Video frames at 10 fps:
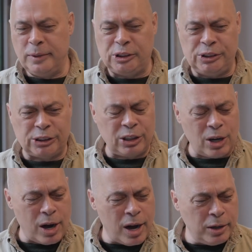
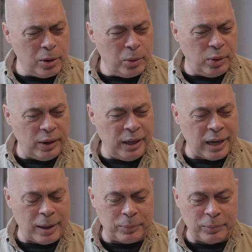Chicago,
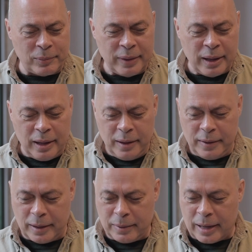the. Um,
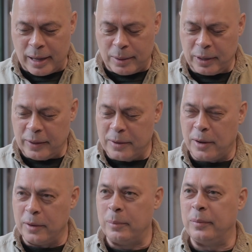the uh, what do they
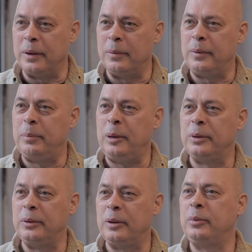call them? The, the
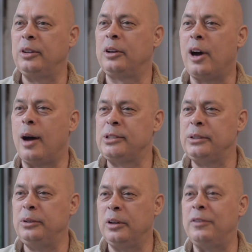people, the, the, cops
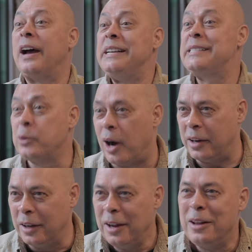who go, the vice
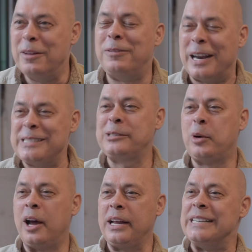squad. Mm -hmm. The vice
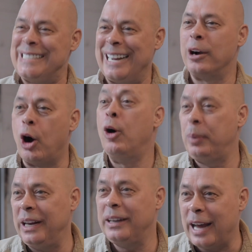squad is their
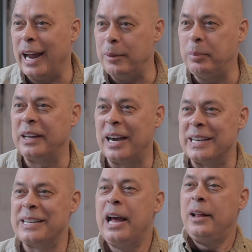opening night
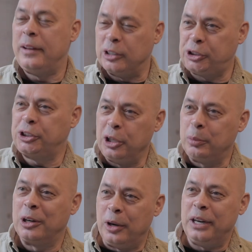because yeah. they're
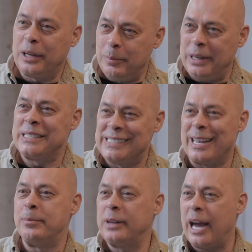sure we're going to commit
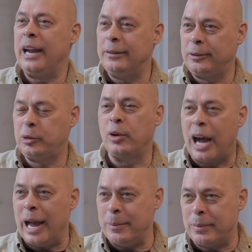some kind of
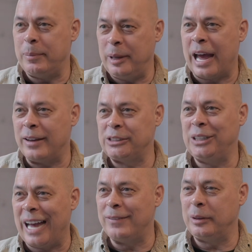crime by
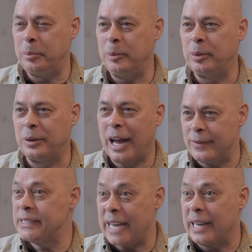actually having people
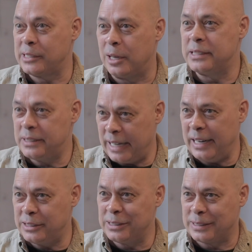have sex on
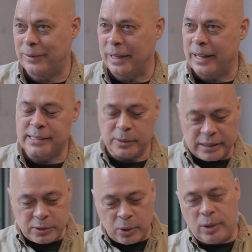stage and stuff like that. So
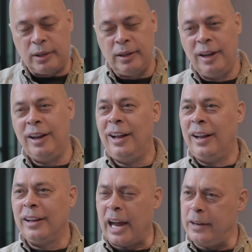this whole
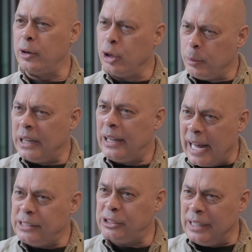kind of urban
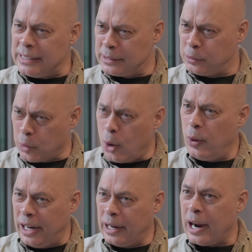legend is
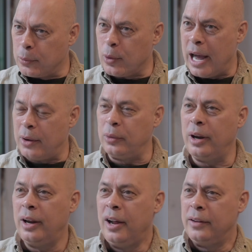growing
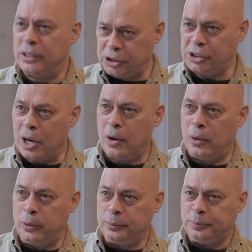around the
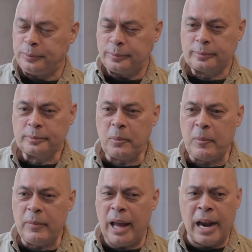show. Mm-hmm.
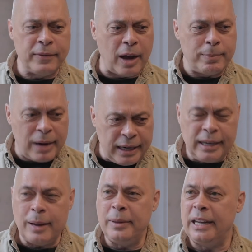And I've got money
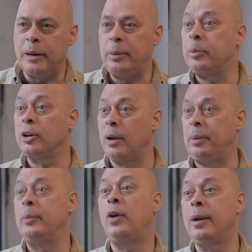coming in, and people are
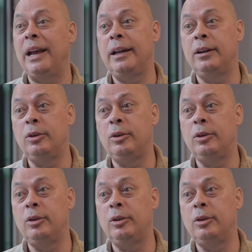people want to make it